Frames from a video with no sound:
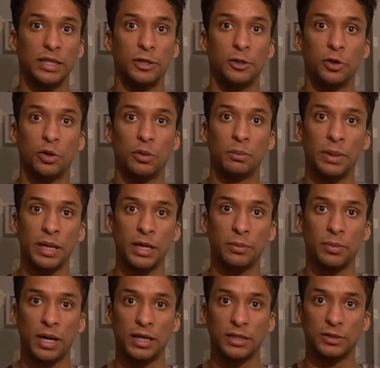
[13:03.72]
You've got
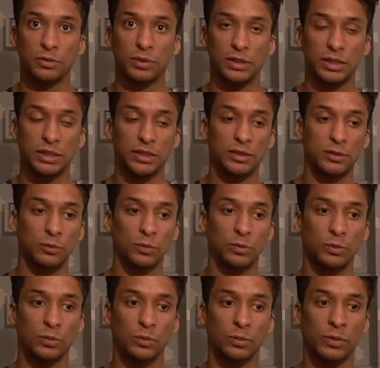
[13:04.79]
megabytes, which is
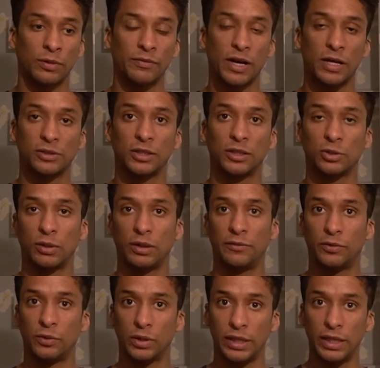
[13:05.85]

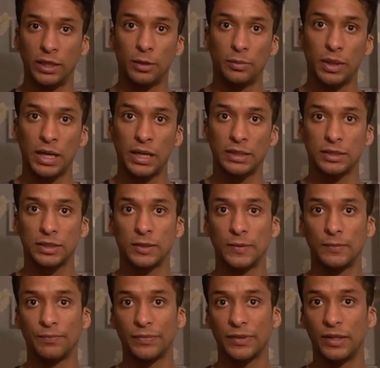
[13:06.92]
1024 kilobytes.
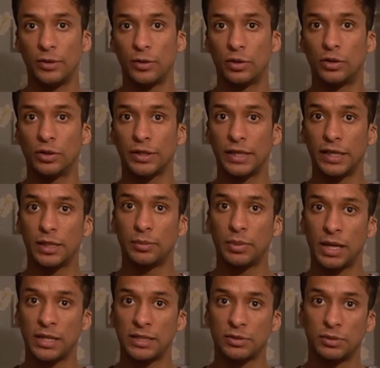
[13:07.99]
You've got
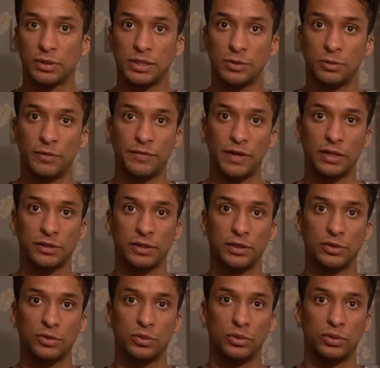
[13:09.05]
gigabytes, which is
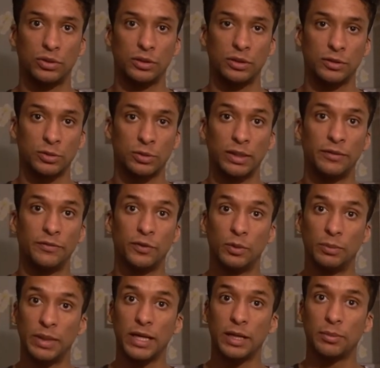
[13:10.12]

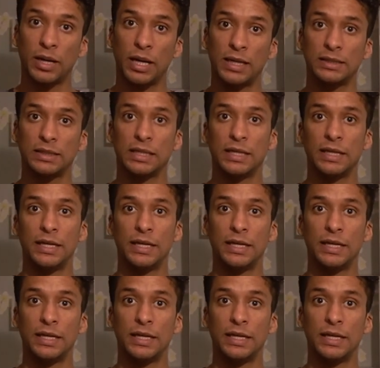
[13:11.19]
1024 megabytes.